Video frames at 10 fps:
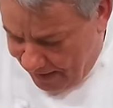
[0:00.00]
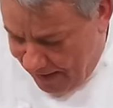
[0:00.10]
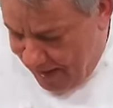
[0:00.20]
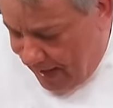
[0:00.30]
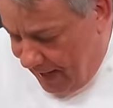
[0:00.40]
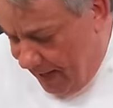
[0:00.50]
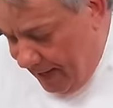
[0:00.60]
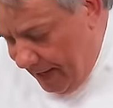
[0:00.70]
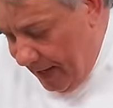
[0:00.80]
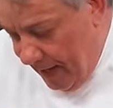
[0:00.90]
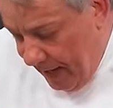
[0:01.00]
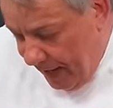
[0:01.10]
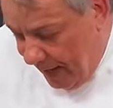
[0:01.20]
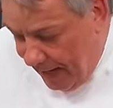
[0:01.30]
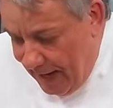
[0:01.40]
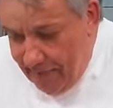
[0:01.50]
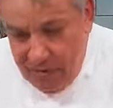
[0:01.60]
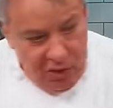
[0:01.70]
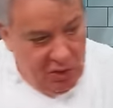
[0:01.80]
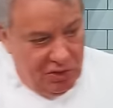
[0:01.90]
there and I
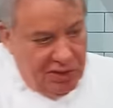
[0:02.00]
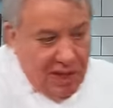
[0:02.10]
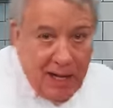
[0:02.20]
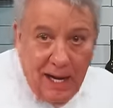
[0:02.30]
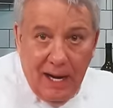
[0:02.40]
would use a